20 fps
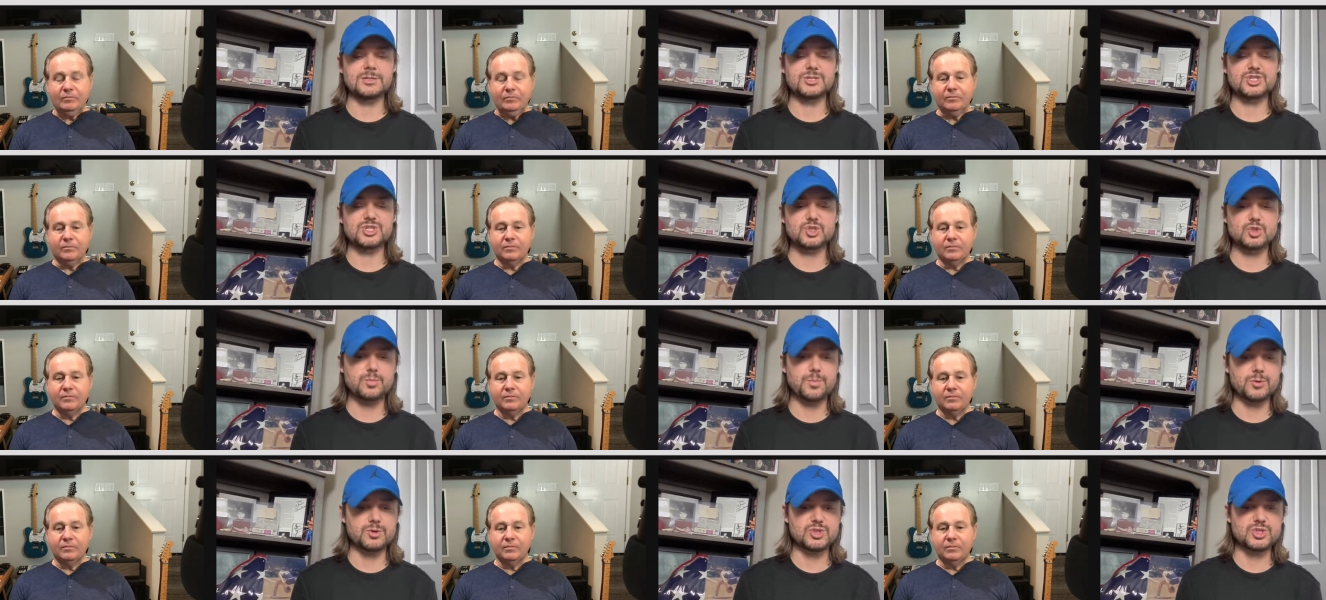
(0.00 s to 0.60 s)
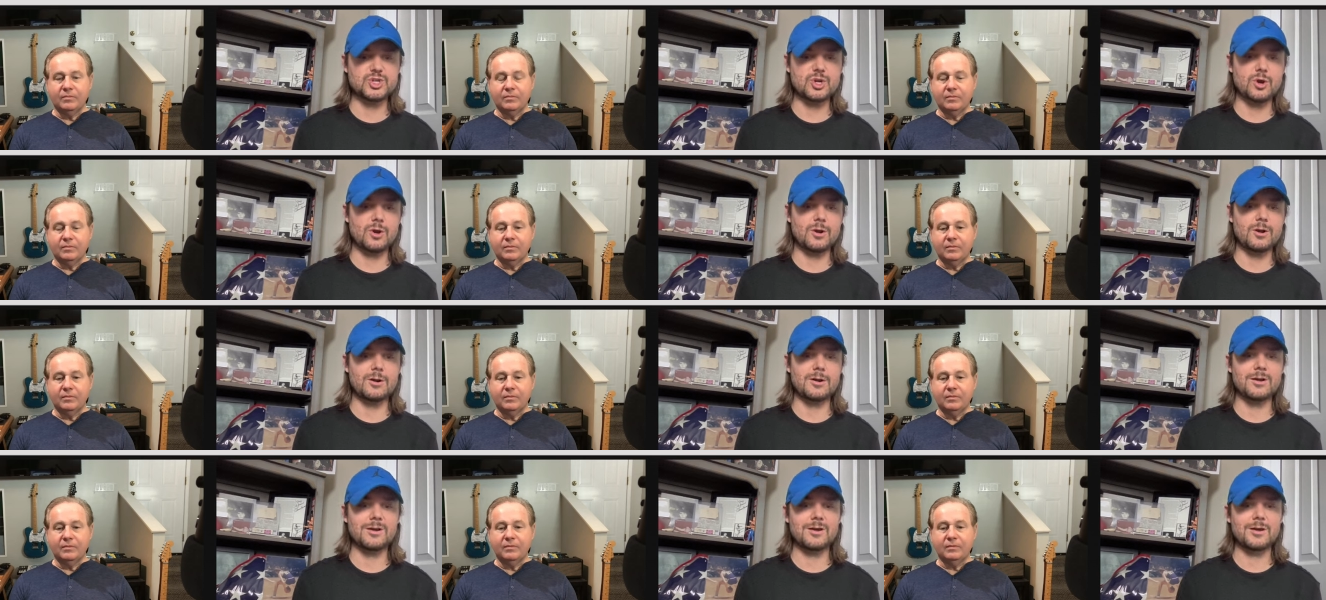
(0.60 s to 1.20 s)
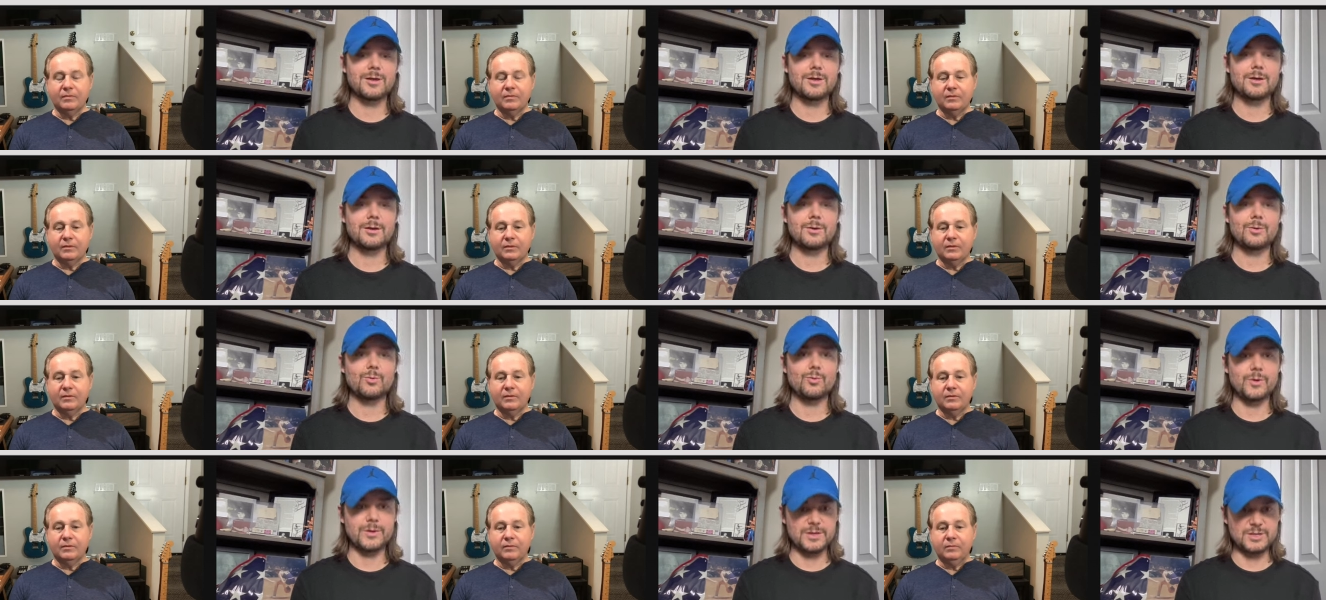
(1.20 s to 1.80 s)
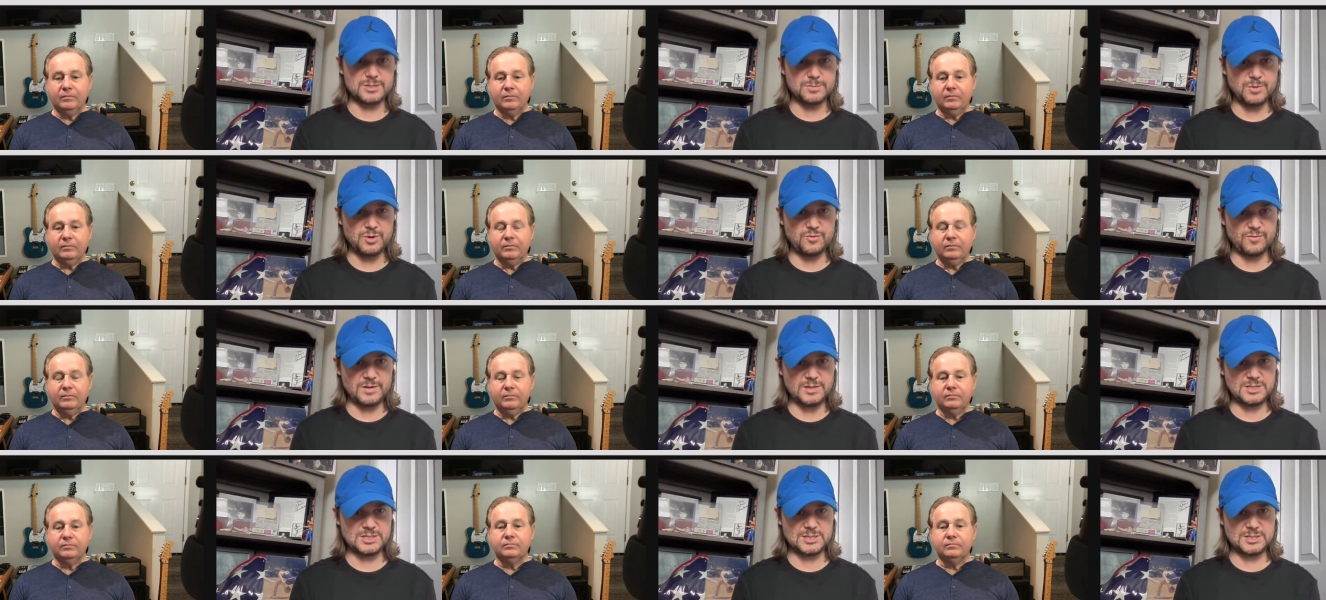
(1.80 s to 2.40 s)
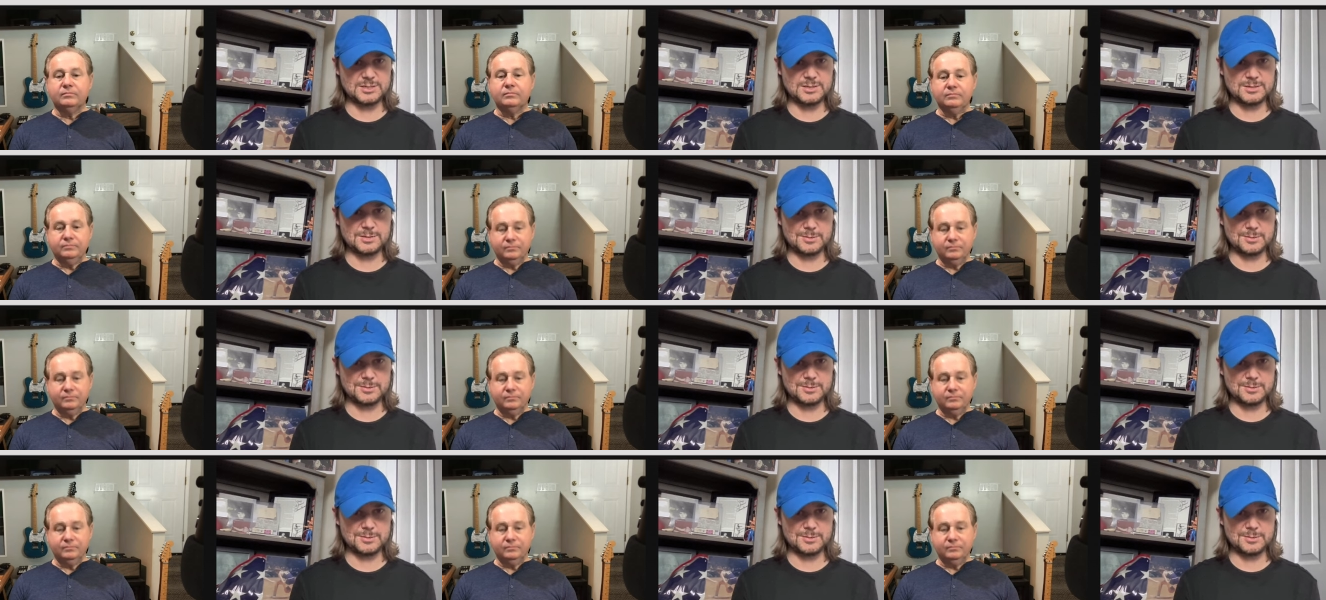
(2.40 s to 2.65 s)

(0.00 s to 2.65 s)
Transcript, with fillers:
Speaker 1: superstar with his movies.